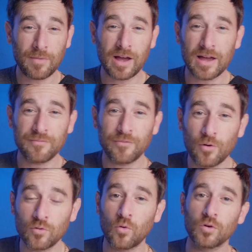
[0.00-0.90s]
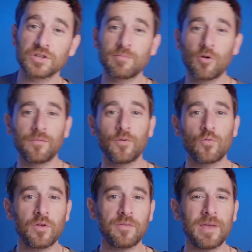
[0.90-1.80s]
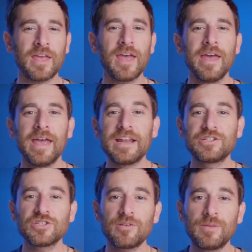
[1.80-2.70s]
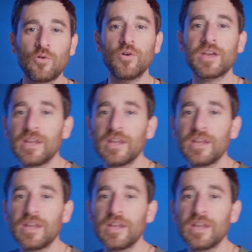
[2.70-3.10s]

to have my iPhone or a smartphone with me. And it's just going to be quick